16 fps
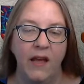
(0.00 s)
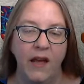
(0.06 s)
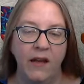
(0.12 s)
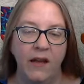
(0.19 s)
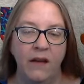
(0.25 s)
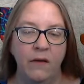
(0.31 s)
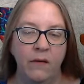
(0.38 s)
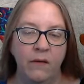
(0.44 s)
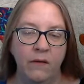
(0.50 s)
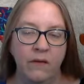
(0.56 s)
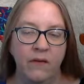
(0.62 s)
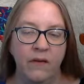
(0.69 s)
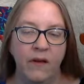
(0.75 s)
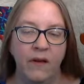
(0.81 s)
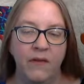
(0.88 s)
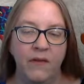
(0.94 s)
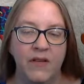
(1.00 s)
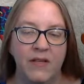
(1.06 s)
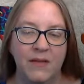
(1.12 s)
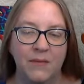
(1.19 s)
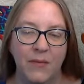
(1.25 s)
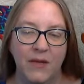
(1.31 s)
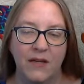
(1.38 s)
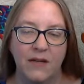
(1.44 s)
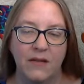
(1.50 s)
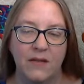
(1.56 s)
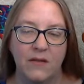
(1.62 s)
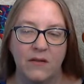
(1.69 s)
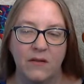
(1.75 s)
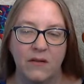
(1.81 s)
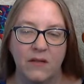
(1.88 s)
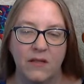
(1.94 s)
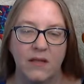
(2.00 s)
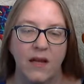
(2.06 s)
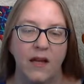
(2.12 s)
and a junta of his ministers,